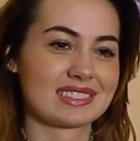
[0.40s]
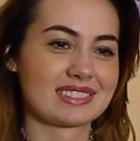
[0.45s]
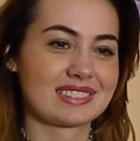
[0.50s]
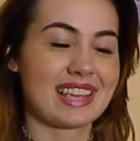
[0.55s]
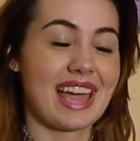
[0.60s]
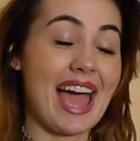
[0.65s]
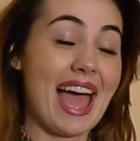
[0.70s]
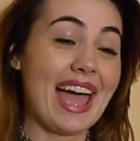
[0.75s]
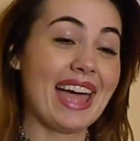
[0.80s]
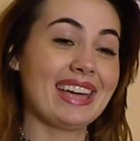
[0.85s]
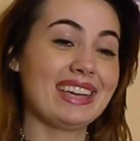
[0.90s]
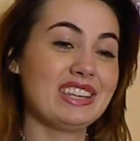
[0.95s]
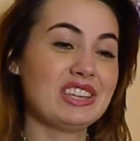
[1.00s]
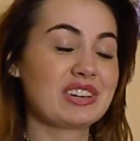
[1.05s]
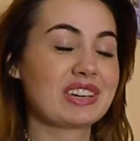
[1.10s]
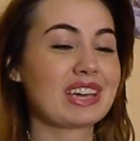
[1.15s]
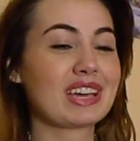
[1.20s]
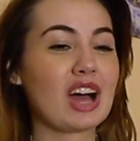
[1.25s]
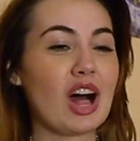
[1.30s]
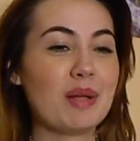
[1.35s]
Hi, you
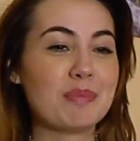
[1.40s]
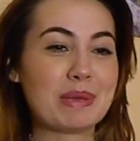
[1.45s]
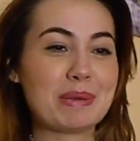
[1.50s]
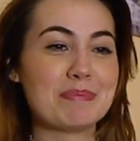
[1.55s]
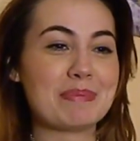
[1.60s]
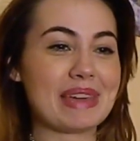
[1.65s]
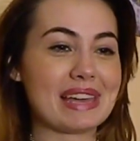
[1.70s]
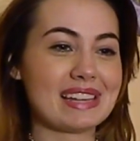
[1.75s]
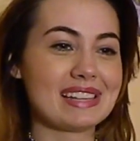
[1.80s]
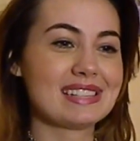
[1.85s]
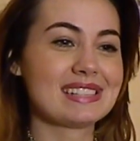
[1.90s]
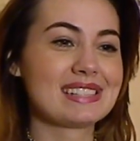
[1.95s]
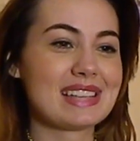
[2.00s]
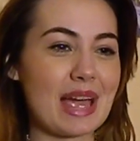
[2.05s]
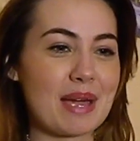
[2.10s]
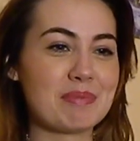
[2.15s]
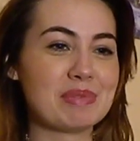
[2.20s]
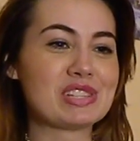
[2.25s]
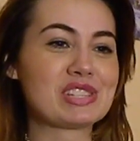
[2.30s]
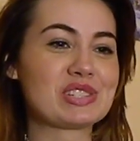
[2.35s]
can call me Ms.
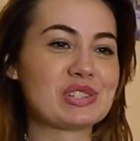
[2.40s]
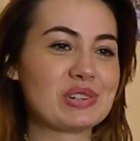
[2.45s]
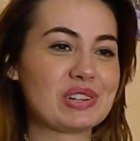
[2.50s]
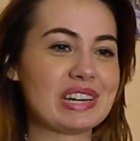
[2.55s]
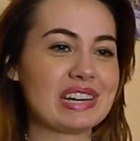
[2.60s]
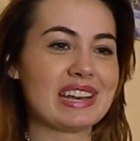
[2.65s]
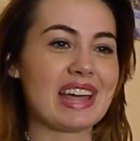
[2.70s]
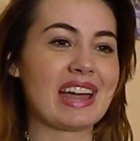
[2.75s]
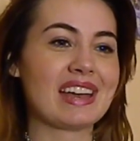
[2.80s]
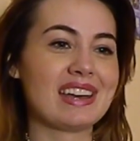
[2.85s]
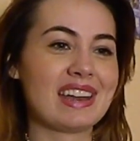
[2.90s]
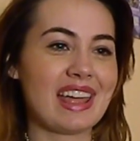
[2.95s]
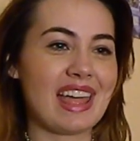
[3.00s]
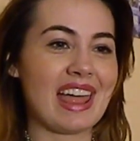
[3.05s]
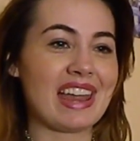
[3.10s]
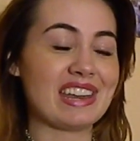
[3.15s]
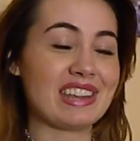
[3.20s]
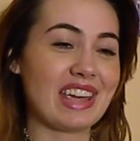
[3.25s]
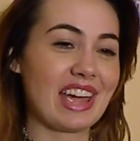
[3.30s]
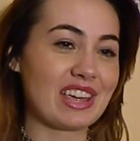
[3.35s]
I'm a student at
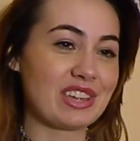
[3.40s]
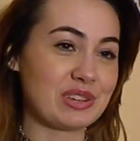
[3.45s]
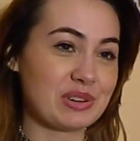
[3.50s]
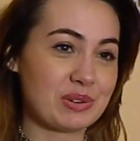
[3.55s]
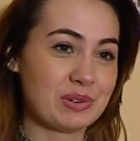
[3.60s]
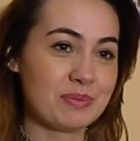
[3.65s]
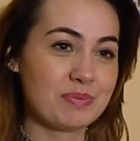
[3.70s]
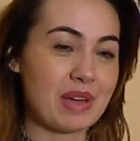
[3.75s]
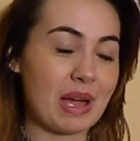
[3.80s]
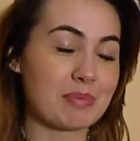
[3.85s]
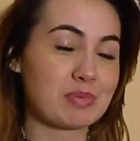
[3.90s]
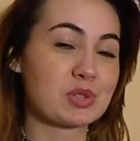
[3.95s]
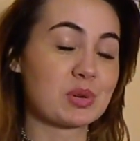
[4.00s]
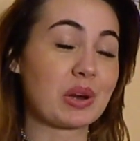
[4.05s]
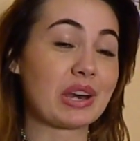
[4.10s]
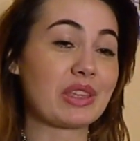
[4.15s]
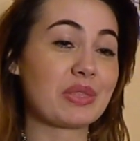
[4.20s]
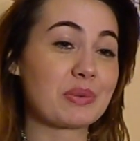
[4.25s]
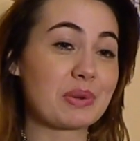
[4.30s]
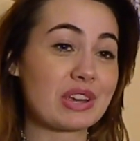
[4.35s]
NEIU. I'm
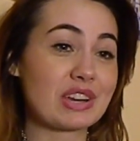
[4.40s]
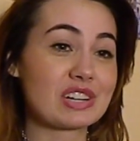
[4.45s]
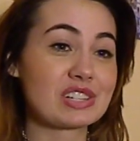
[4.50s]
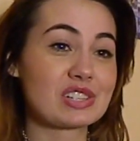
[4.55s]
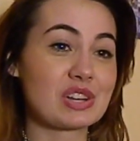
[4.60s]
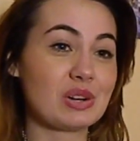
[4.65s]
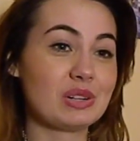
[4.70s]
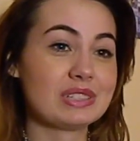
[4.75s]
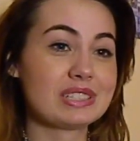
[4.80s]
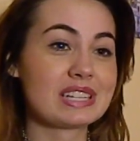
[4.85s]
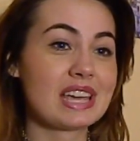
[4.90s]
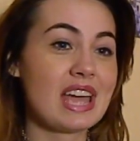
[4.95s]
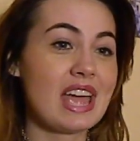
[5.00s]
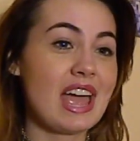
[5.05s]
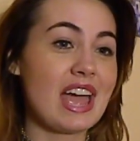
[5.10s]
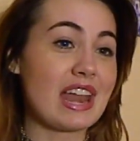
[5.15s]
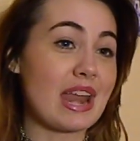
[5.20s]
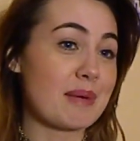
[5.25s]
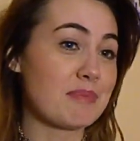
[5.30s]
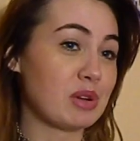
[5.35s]
23 years old,
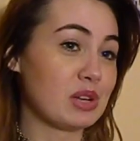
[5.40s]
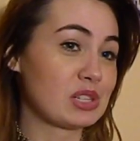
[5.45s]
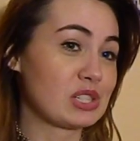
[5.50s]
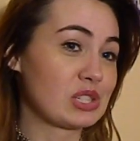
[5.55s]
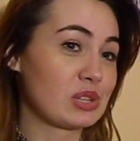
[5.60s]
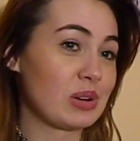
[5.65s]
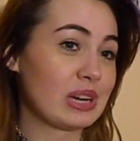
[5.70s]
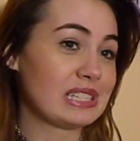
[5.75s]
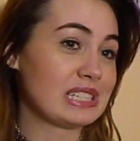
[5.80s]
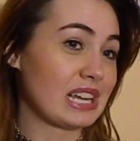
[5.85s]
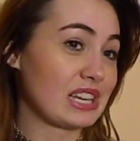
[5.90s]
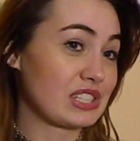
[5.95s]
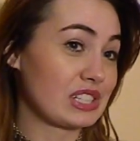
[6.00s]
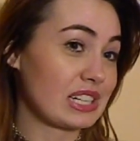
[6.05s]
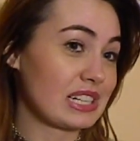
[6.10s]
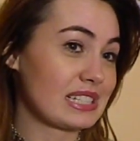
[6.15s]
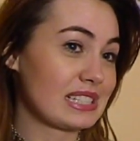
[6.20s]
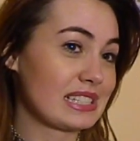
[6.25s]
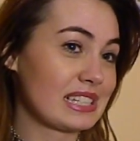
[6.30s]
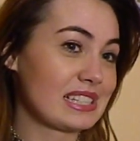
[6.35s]
and I'm also a
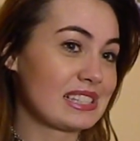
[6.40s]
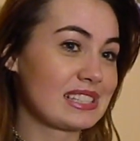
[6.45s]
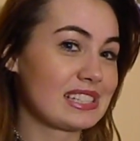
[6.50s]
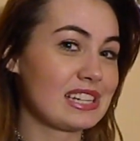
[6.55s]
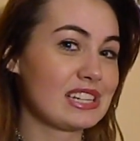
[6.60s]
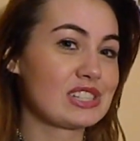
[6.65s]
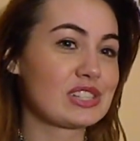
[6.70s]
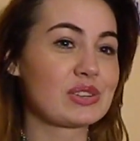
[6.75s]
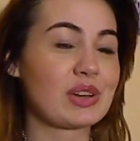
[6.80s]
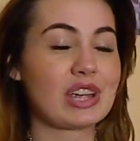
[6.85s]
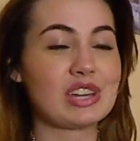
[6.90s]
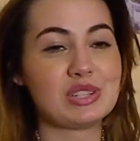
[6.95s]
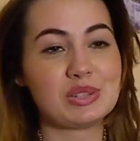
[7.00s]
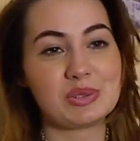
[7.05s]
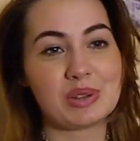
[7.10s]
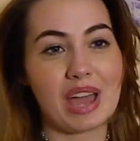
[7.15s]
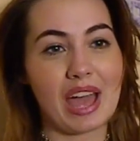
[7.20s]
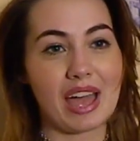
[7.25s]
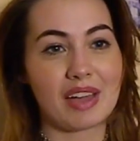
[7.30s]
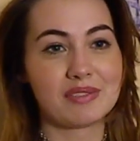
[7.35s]
dental assistant, so I
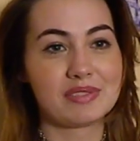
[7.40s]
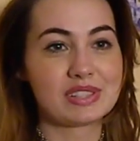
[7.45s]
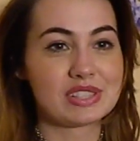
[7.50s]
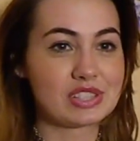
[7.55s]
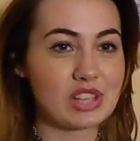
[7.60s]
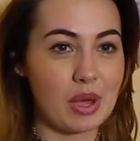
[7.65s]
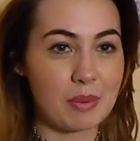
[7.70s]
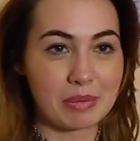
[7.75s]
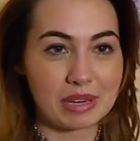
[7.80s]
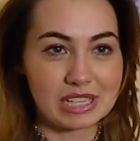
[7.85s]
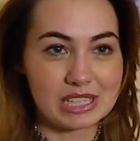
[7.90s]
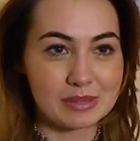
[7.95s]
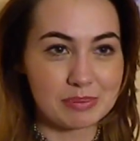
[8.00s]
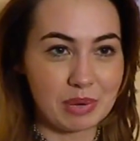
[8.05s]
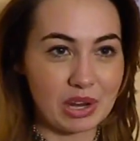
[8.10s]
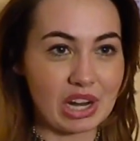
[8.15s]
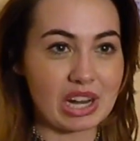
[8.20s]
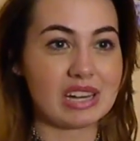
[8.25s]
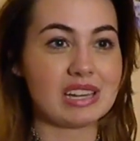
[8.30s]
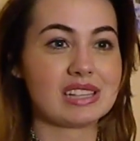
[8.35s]
do have some
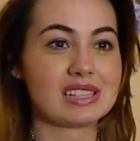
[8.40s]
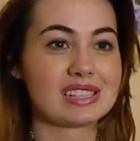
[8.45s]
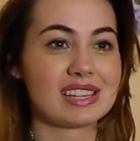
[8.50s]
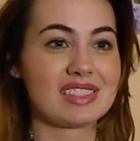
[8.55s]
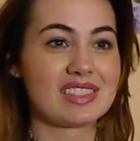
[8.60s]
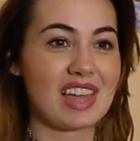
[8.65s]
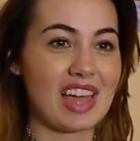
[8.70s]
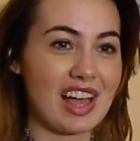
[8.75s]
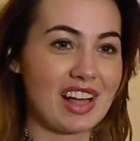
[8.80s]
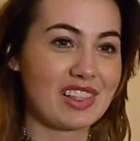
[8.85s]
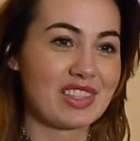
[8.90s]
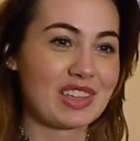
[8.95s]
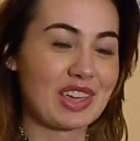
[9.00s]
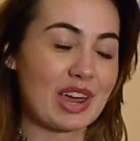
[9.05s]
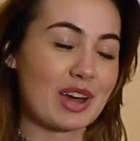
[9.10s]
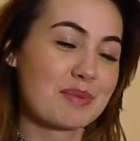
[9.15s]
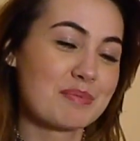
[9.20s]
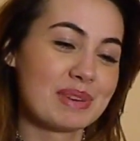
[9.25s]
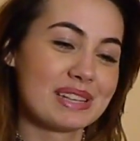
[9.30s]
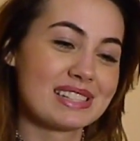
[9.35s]
experience in the
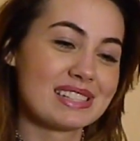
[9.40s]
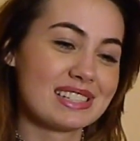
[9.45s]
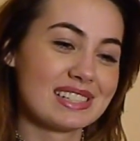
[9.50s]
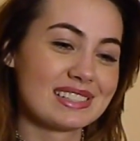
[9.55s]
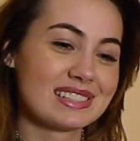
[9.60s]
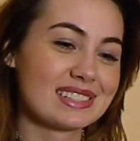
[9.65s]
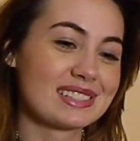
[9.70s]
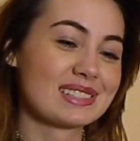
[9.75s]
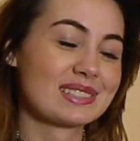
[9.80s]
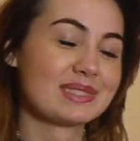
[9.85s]
healthcare business.